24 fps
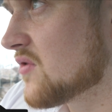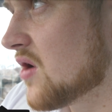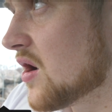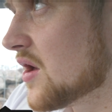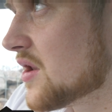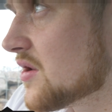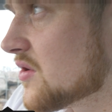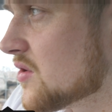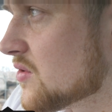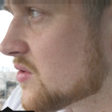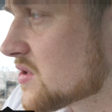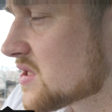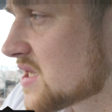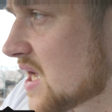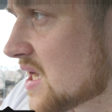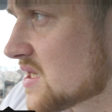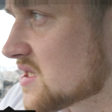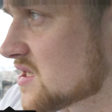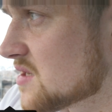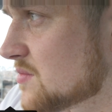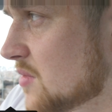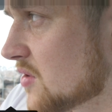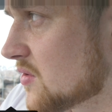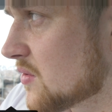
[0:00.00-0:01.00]
got a new
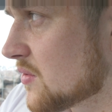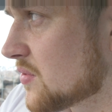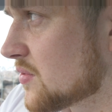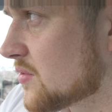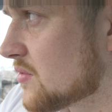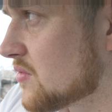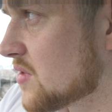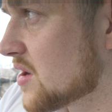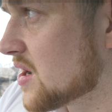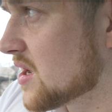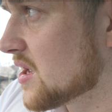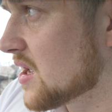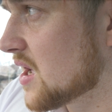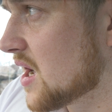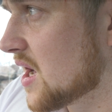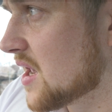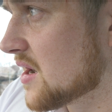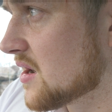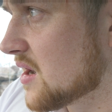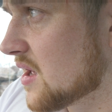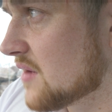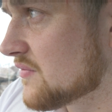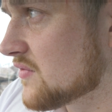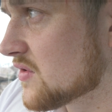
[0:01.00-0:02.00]
Tesla Model 3
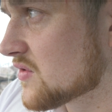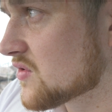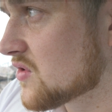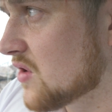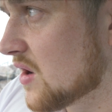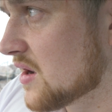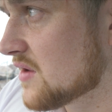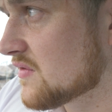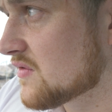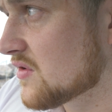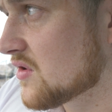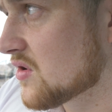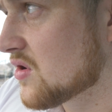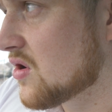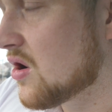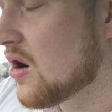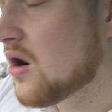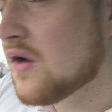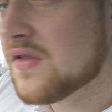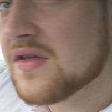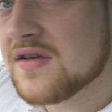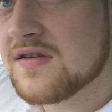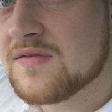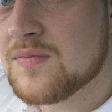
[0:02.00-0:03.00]
and I've just got into the
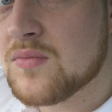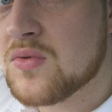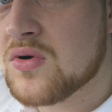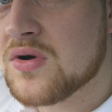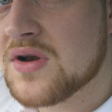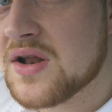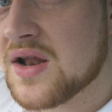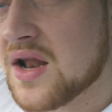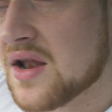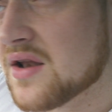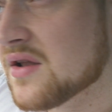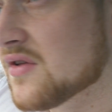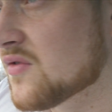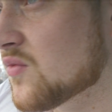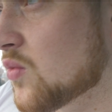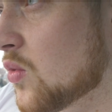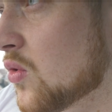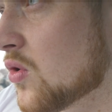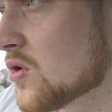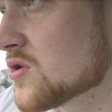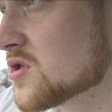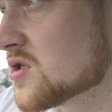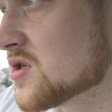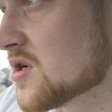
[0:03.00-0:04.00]
car this morning and there's
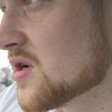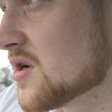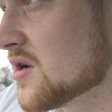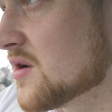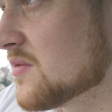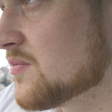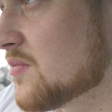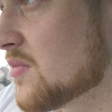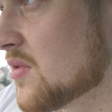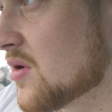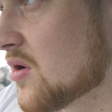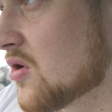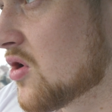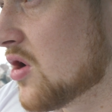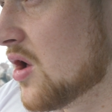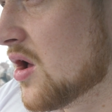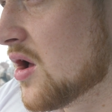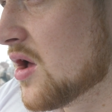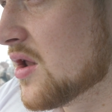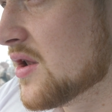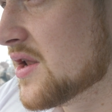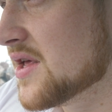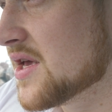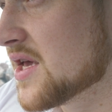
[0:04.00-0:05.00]
water
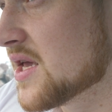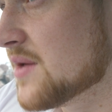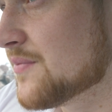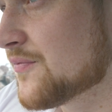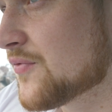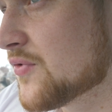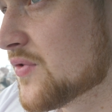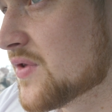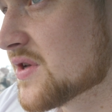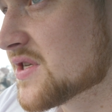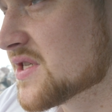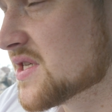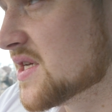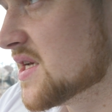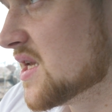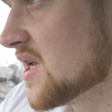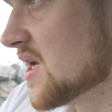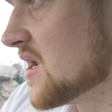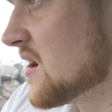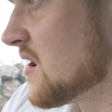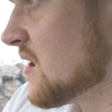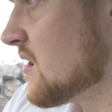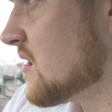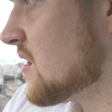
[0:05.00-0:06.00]
leaking through the
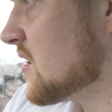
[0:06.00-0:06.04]
ceiling.